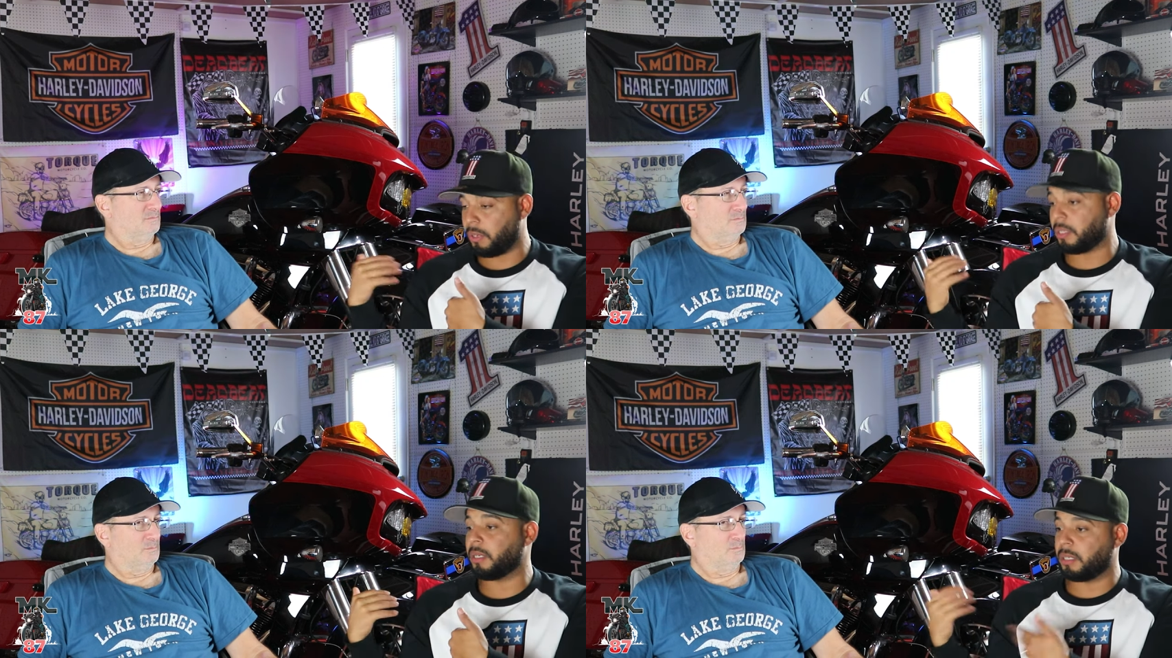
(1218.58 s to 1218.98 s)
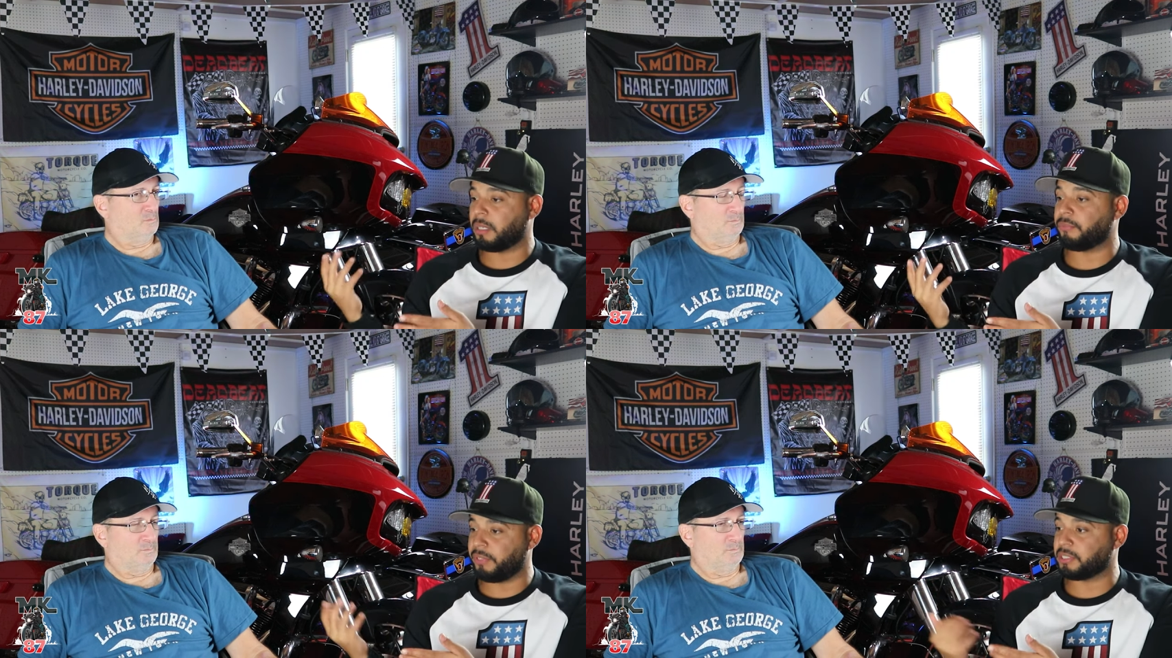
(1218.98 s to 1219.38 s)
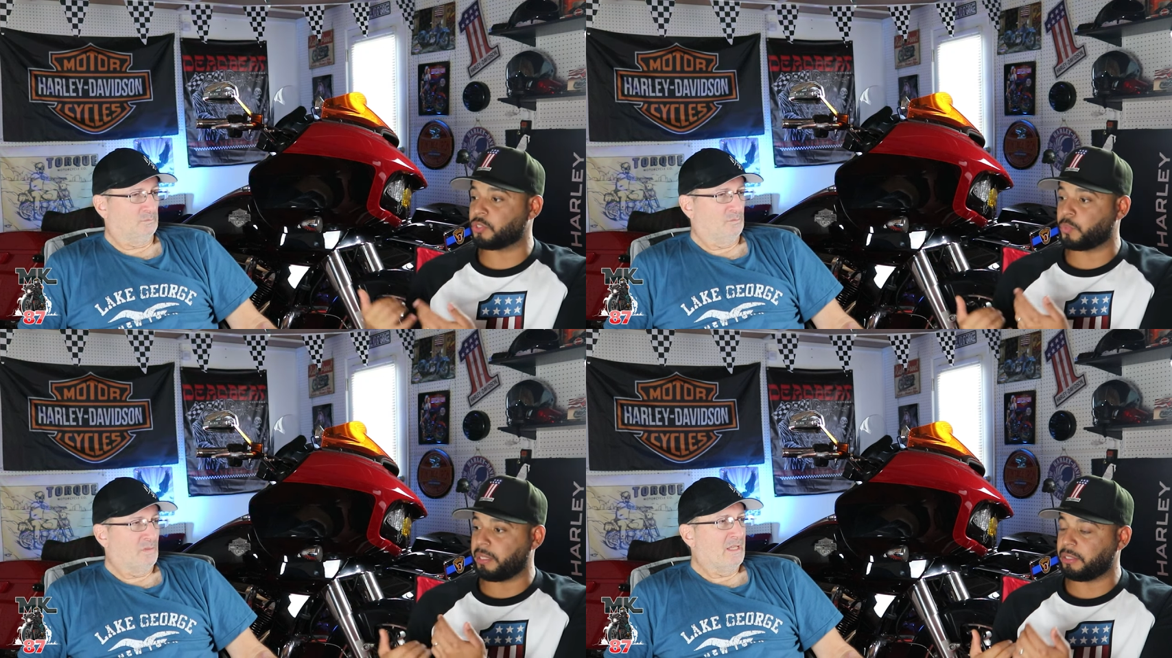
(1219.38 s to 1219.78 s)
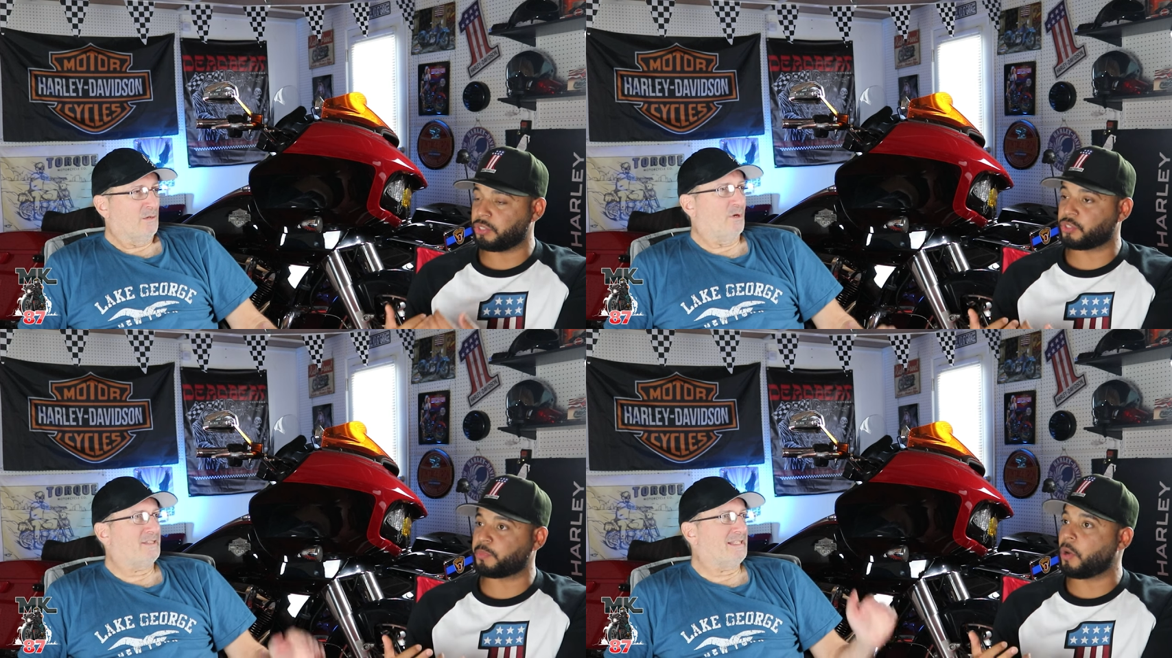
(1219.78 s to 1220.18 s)
Speaker 1: all the mm -hmm. reasons we
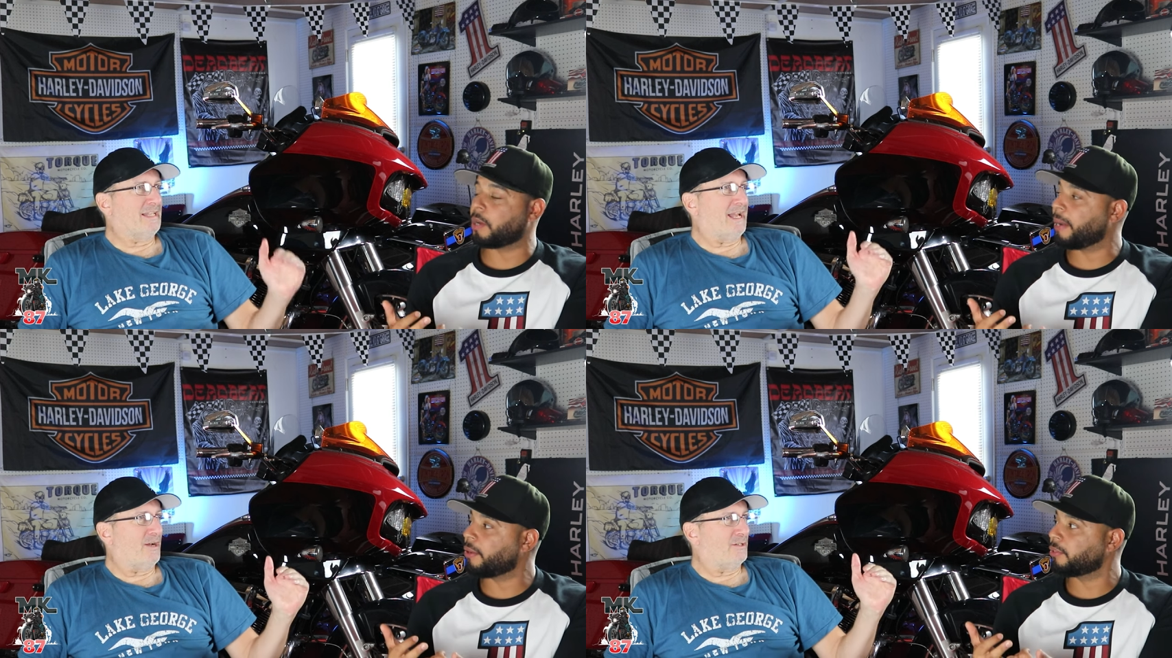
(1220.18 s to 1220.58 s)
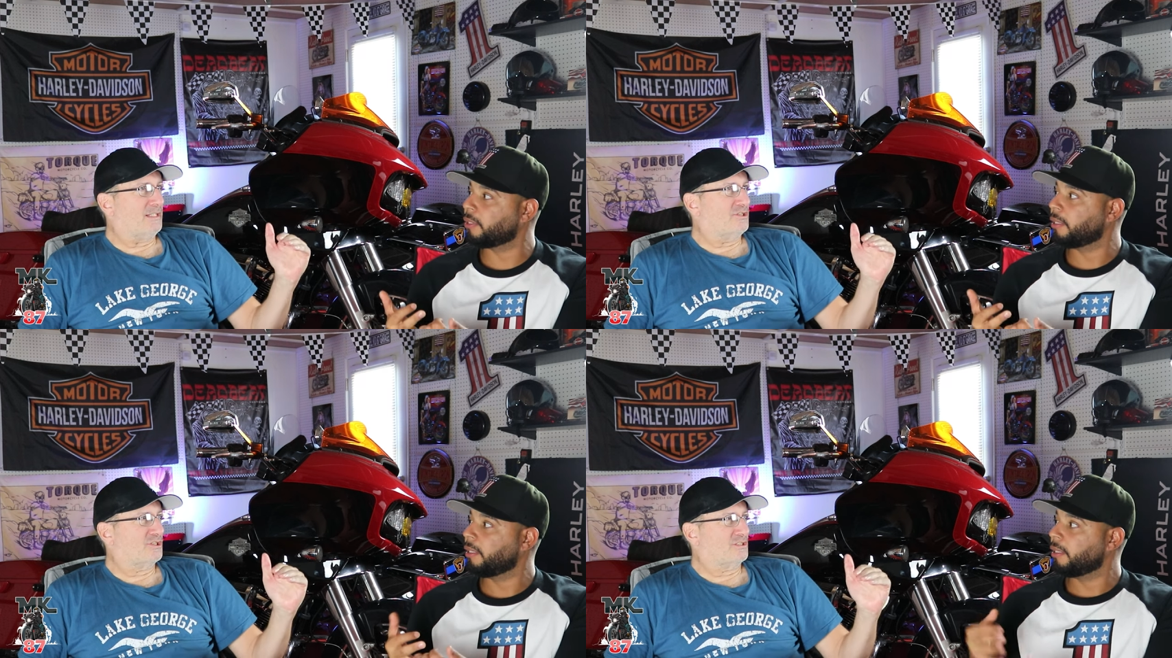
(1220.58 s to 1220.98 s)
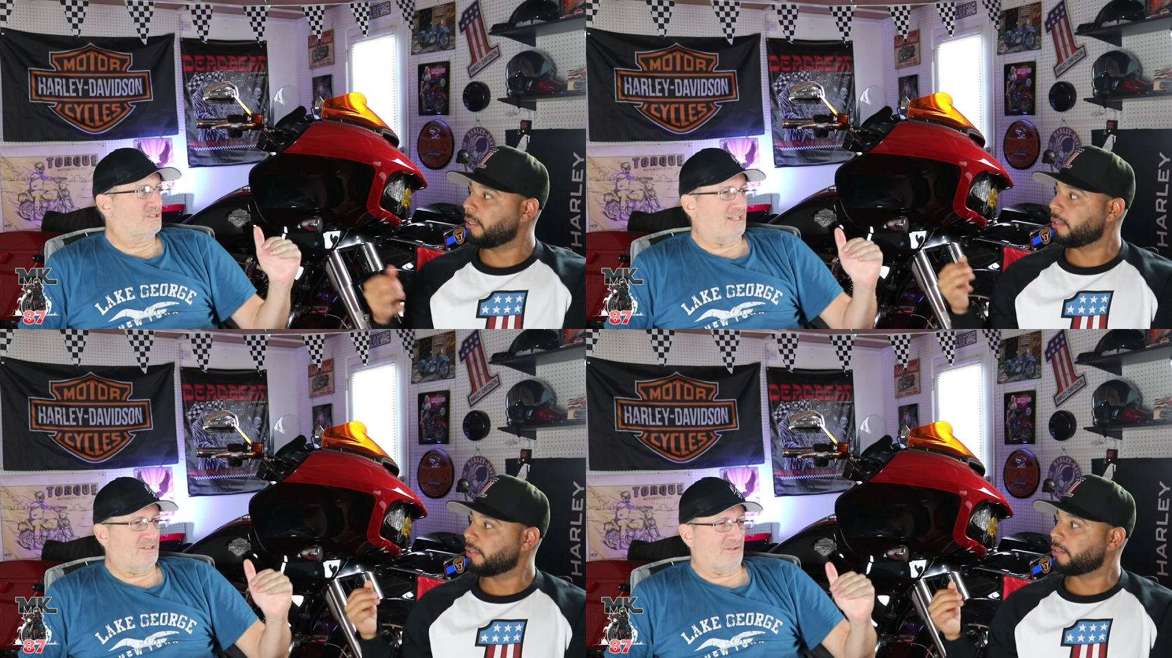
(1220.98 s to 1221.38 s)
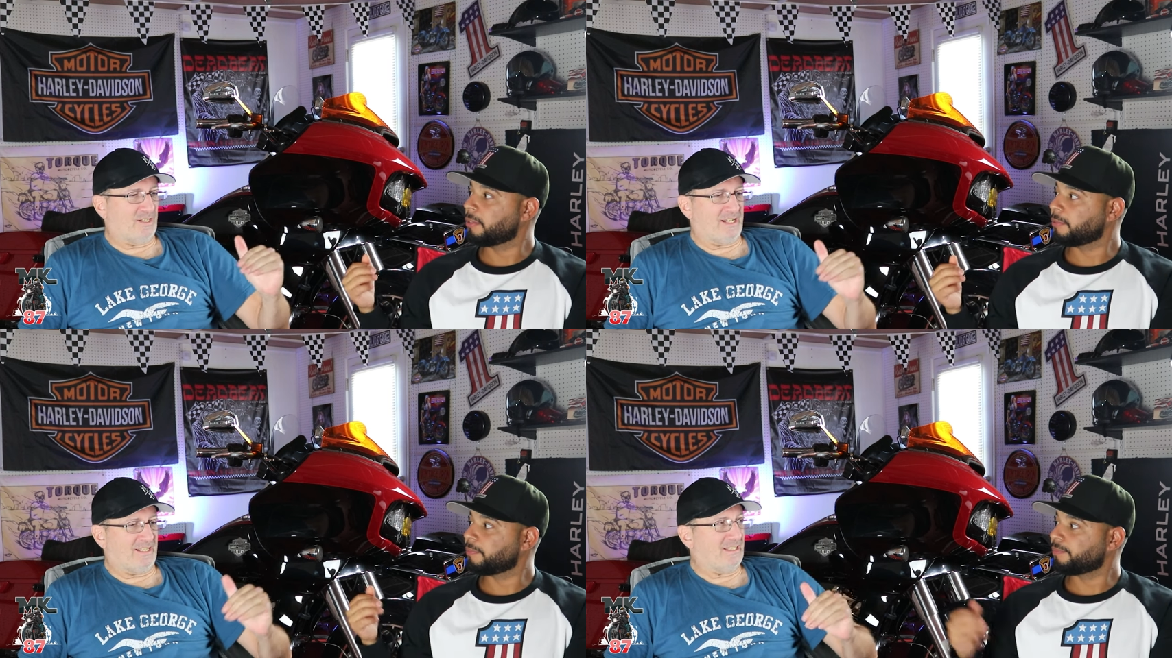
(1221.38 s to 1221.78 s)
just. Well, I think the about.
Speaker 2: heritage sales are
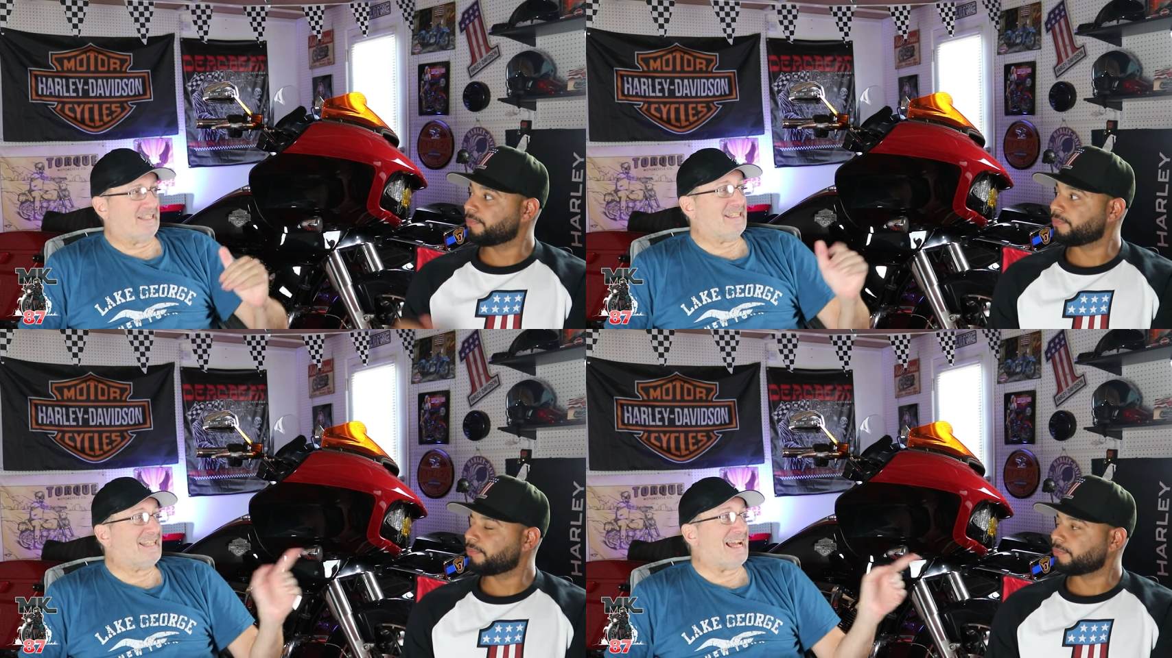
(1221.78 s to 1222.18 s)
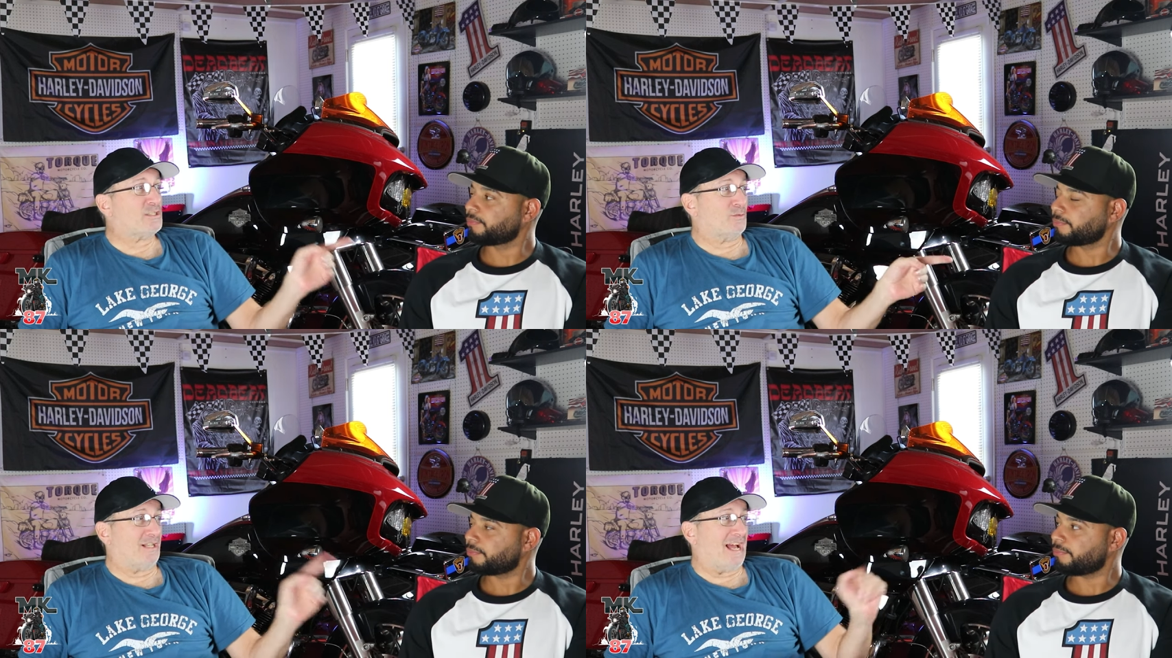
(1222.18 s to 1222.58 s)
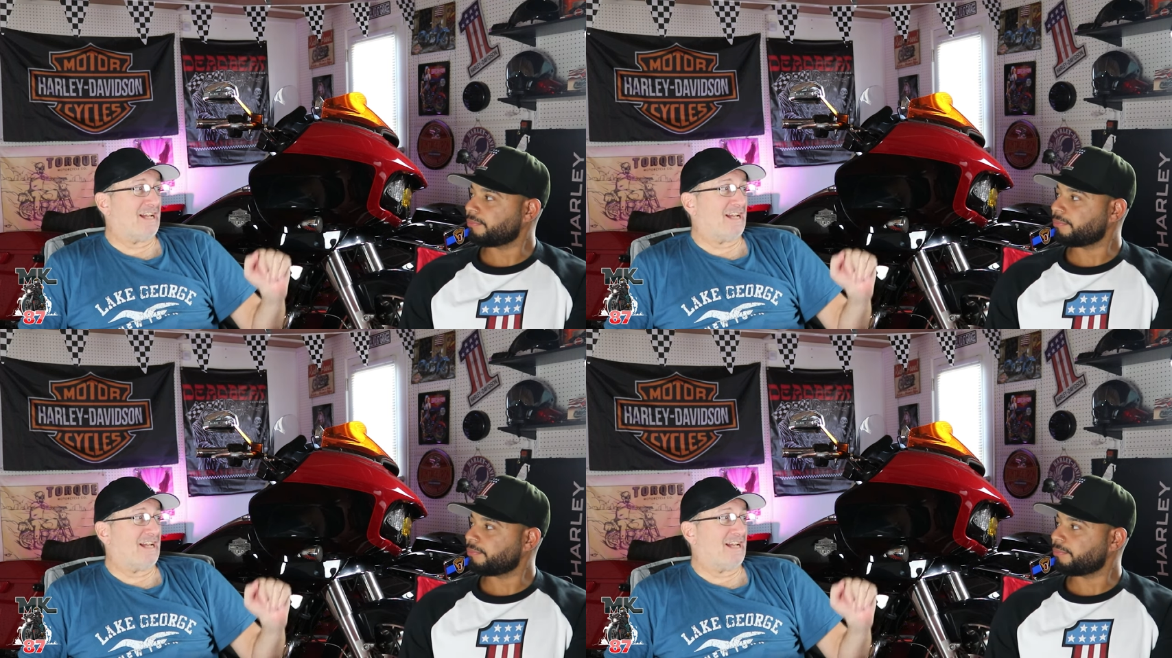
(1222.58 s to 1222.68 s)
kind of. I think that's where